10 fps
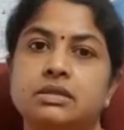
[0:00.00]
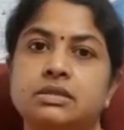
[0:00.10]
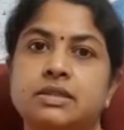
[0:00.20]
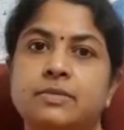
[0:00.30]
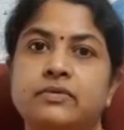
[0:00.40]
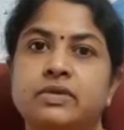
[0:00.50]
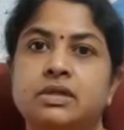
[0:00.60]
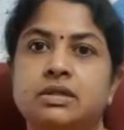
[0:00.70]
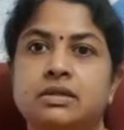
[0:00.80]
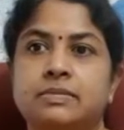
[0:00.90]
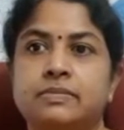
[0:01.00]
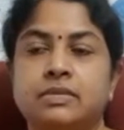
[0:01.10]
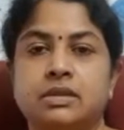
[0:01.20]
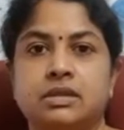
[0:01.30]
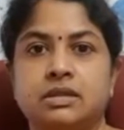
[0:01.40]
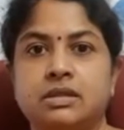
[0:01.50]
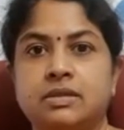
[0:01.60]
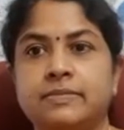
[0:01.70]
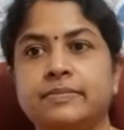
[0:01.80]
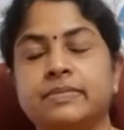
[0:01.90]
some of
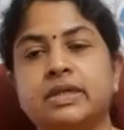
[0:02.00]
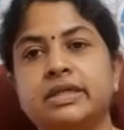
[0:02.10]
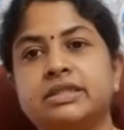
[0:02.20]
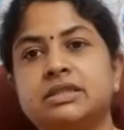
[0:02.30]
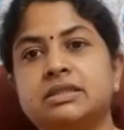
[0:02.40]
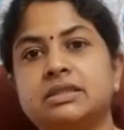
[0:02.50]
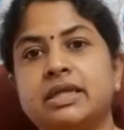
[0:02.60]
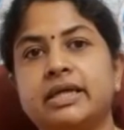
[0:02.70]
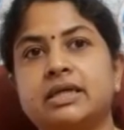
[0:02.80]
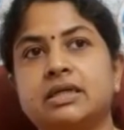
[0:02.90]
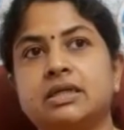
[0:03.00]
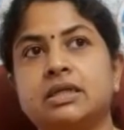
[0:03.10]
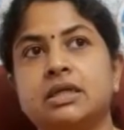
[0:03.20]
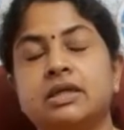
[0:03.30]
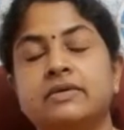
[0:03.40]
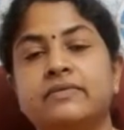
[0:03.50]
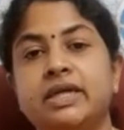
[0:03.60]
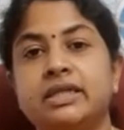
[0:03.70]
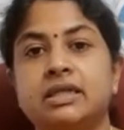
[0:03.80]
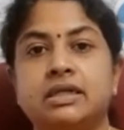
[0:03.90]
the conditions like
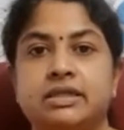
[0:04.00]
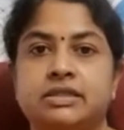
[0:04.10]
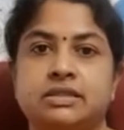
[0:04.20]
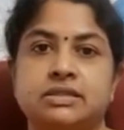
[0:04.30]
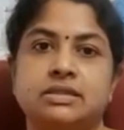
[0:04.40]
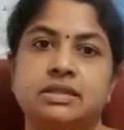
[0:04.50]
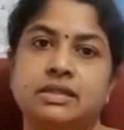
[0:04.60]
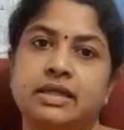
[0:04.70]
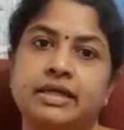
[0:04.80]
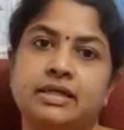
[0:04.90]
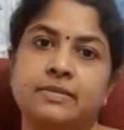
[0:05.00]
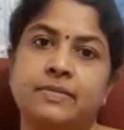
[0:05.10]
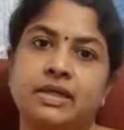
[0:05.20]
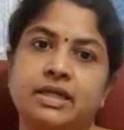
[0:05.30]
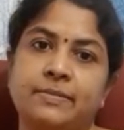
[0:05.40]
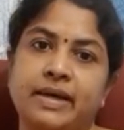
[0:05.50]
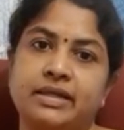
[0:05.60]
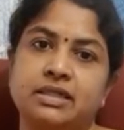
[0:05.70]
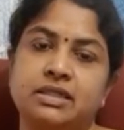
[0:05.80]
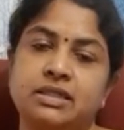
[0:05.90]
fetal conditions like
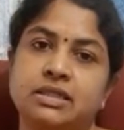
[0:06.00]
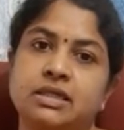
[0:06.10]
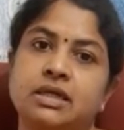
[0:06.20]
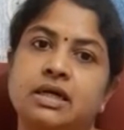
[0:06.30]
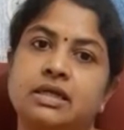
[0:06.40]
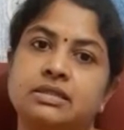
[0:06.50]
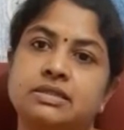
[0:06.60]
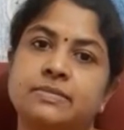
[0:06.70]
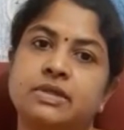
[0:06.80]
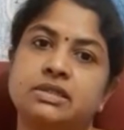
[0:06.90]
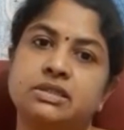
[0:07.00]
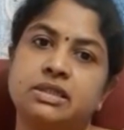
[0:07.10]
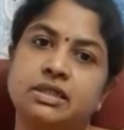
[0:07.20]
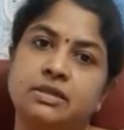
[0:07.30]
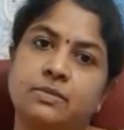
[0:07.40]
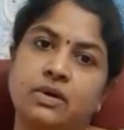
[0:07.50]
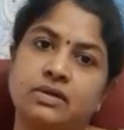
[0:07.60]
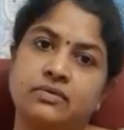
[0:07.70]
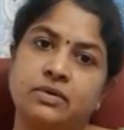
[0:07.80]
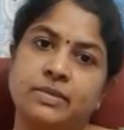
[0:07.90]
multiparity and some congenital
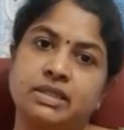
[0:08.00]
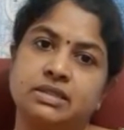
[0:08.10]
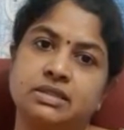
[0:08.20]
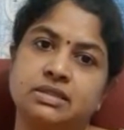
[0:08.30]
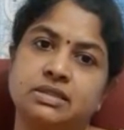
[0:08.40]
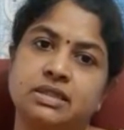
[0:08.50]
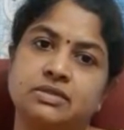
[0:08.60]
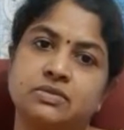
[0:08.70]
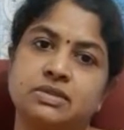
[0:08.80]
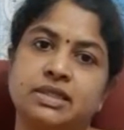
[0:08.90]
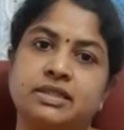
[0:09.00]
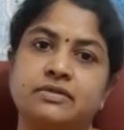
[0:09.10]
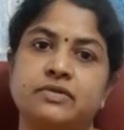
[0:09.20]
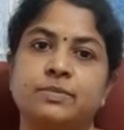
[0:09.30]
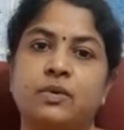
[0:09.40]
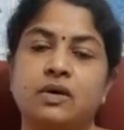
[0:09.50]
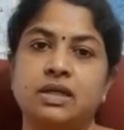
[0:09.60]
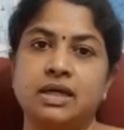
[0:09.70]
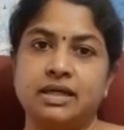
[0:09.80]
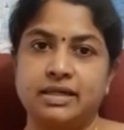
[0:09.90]
malformations associated with
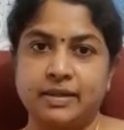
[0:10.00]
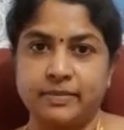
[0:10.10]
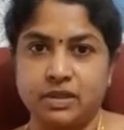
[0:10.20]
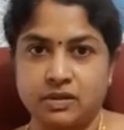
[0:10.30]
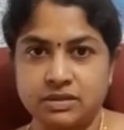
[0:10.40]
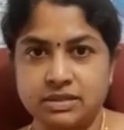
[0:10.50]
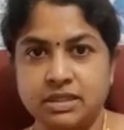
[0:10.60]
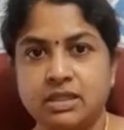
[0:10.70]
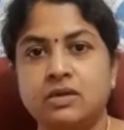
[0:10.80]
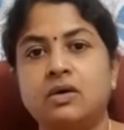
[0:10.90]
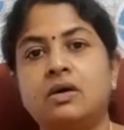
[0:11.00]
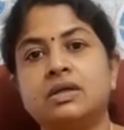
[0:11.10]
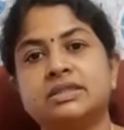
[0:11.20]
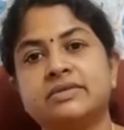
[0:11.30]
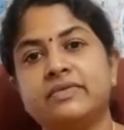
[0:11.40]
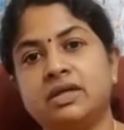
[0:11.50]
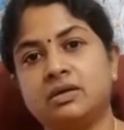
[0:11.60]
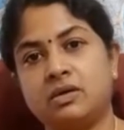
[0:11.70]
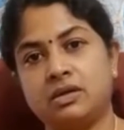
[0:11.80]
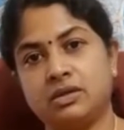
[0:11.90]
polyhydramnios or
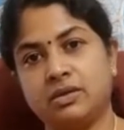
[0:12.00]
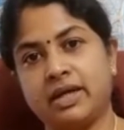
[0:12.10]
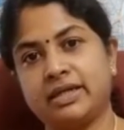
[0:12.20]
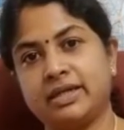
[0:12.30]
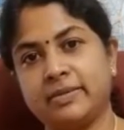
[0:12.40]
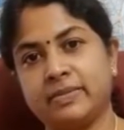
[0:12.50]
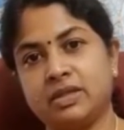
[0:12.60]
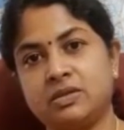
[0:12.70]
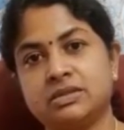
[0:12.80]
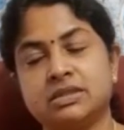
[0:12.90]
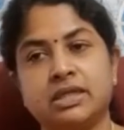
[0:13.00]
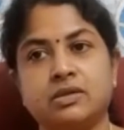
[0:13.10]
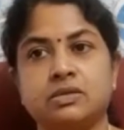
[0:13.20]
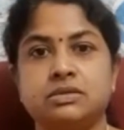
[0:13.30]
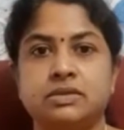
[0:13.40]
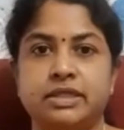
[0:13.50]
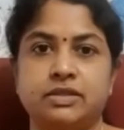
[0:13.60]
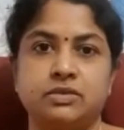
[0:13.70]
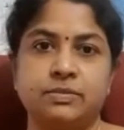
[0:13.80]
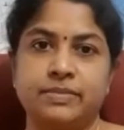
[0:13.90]
severe oligohydramnios can also
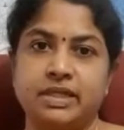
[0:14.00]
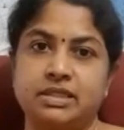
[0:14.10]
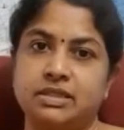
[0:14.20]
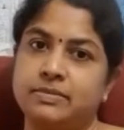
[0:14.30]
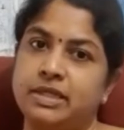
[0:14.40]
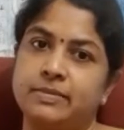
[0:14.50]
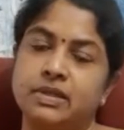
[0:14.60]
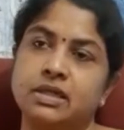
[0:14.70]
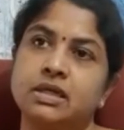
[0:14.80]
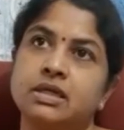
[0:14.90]
lead to preterm labor.